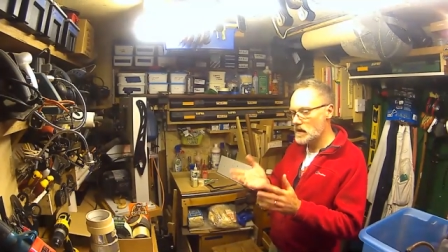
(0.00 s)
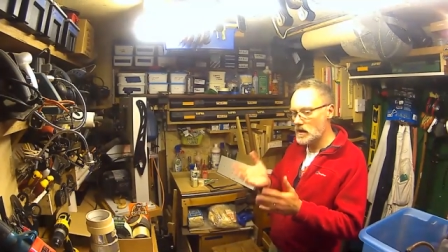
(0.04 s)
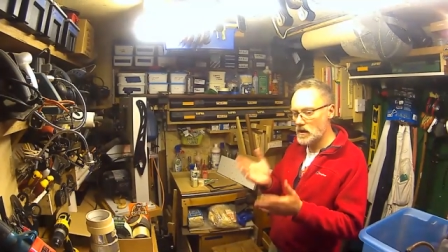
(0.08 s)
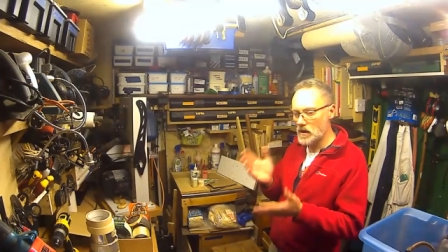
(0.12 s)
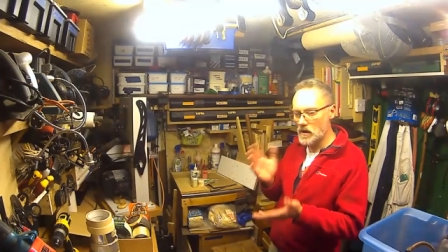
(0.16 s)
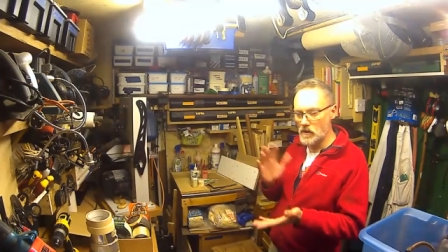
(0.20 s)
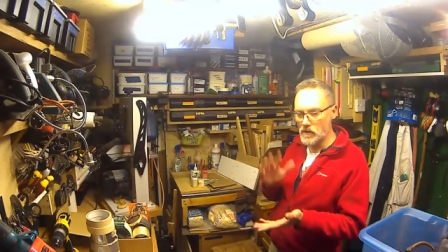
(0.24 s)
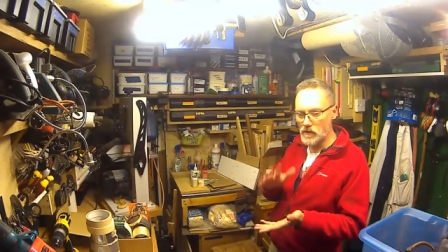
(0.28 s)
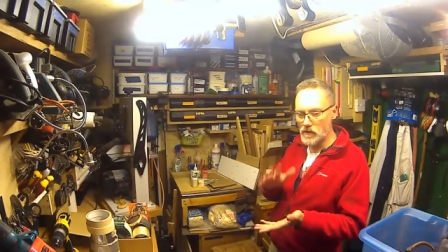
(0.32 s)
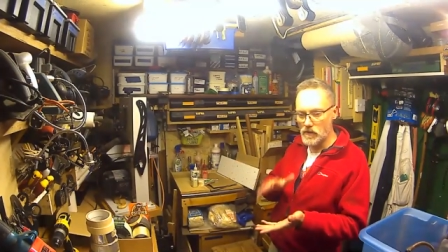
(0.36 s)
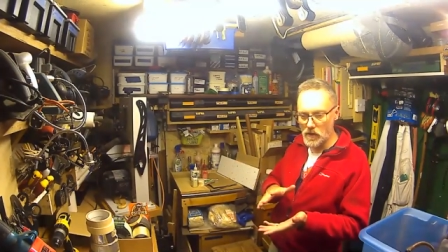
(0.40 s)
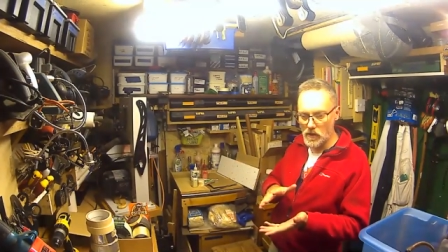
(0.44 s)

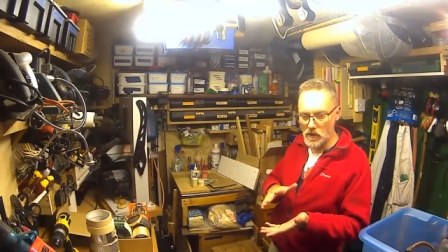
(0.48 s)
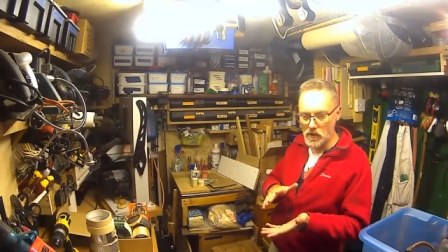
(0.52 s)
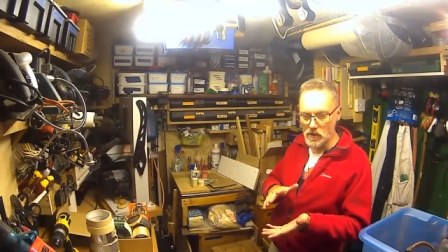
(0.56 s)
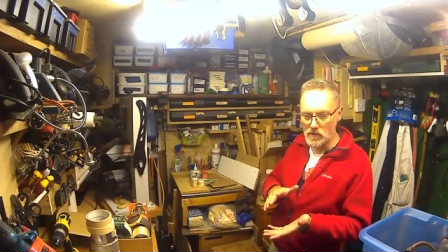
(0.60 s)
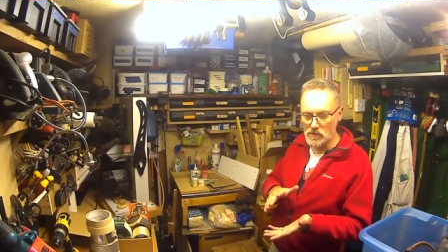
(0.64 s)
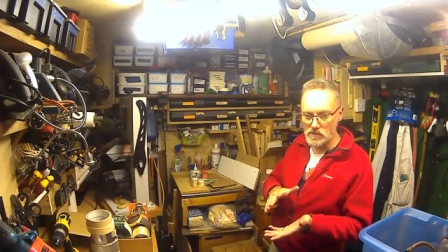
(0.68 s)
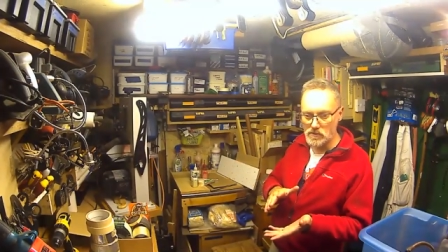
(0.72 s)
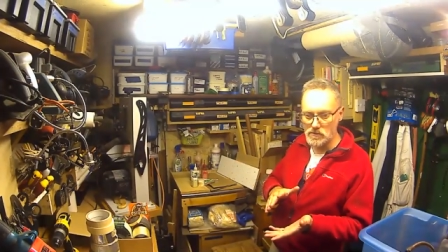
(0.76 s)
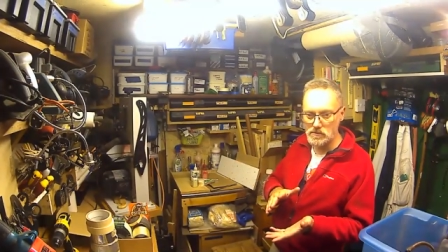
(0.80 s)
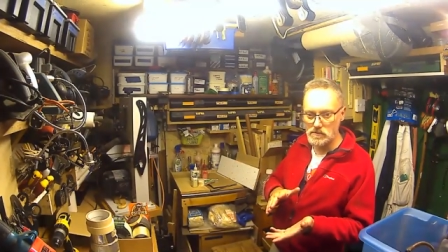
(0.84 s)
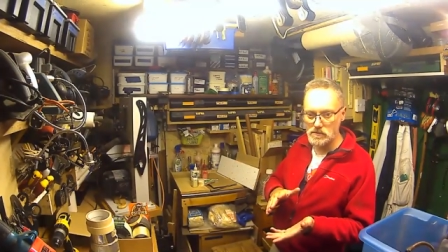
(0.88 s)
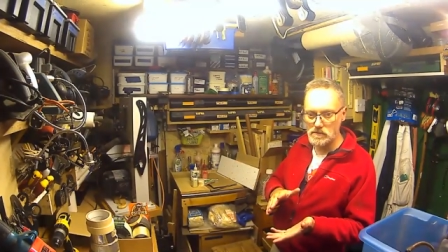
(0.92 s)

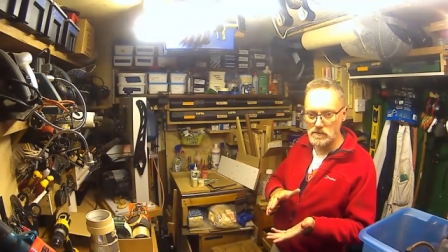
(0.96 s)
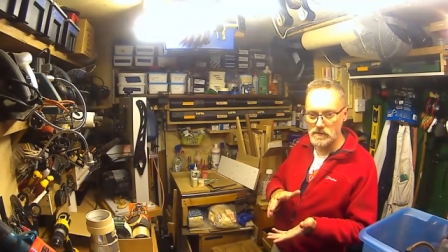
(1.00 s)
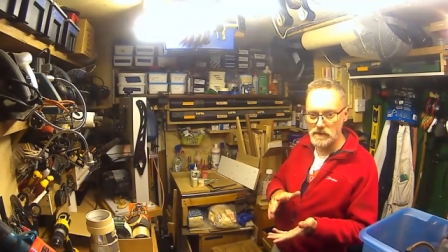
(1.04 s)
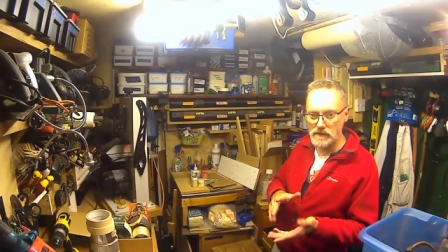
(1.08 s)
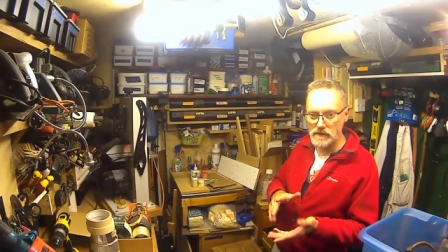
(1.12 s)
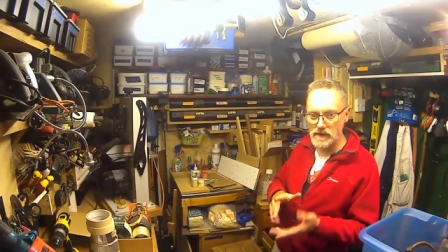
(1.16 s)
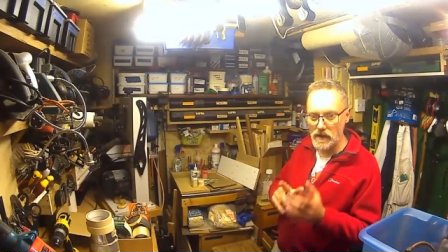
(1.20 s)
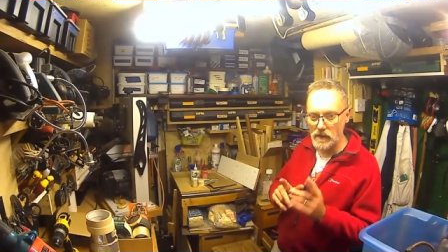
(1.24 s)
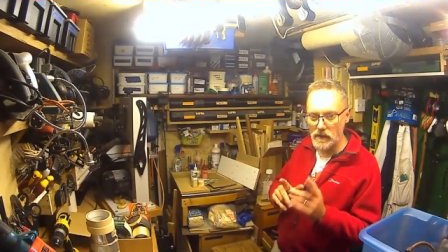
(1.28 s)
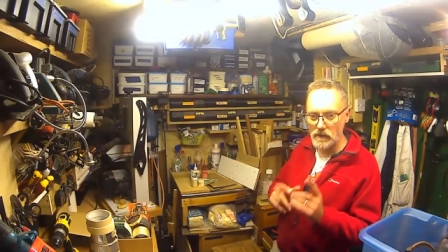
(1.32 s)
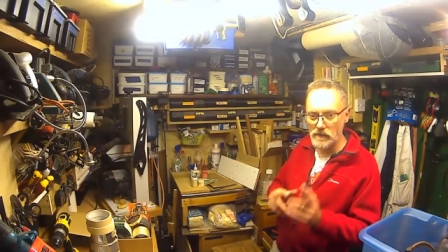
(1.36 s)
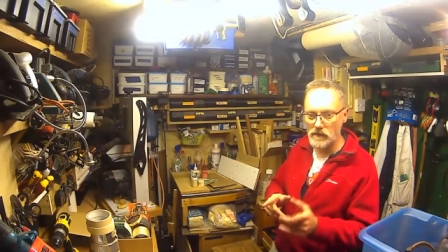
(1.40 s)
Although
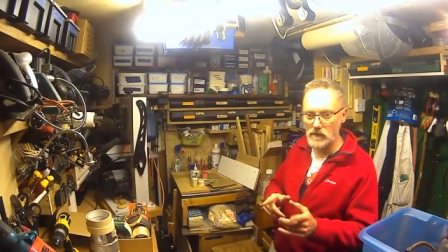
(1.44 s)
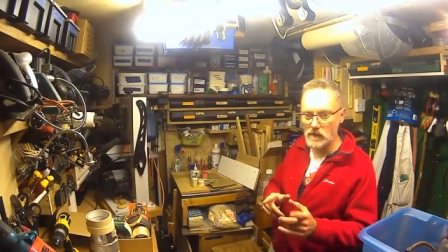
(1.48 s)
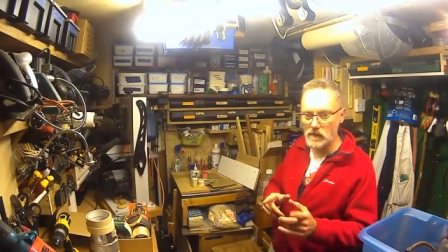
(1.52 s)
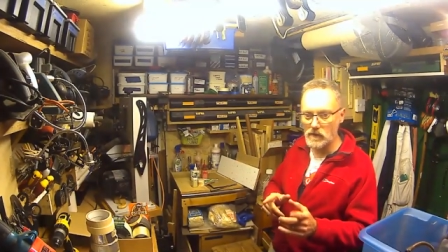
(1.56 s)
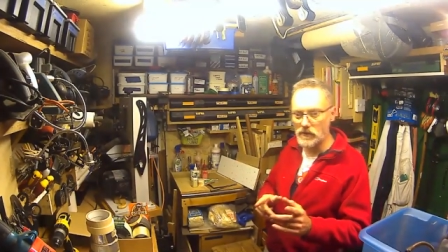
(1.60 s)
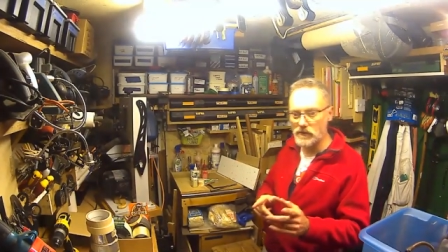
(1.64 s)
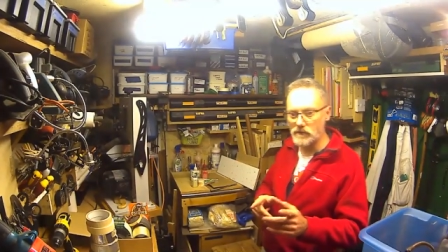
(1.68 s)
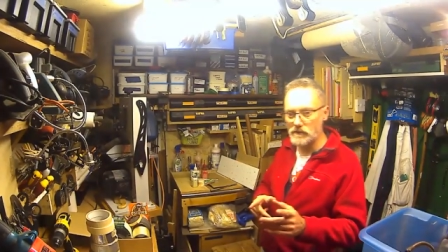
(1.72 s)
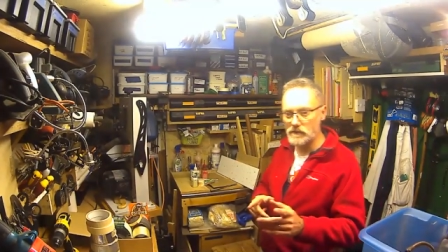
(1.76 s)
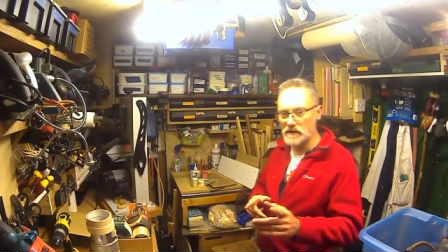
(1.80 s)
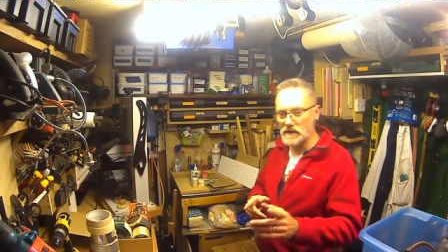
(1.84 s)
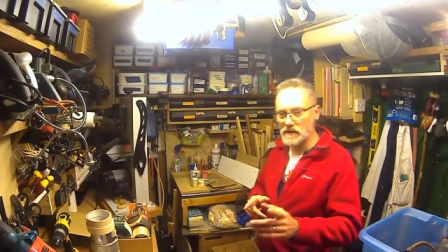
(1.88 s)
now I've got a
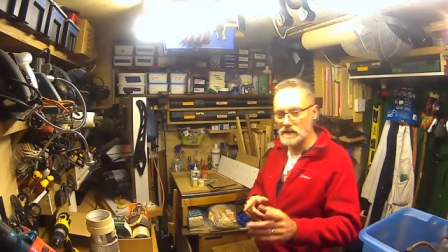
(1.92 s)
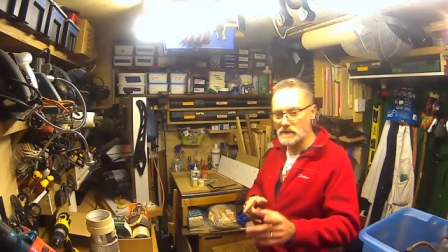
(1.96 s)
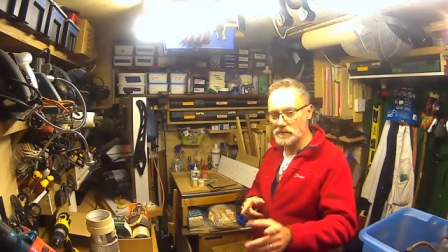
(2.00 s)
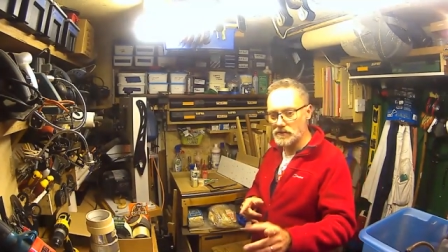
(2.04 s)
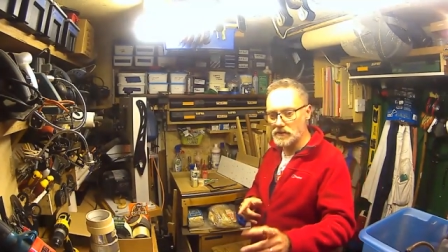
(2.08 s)
3D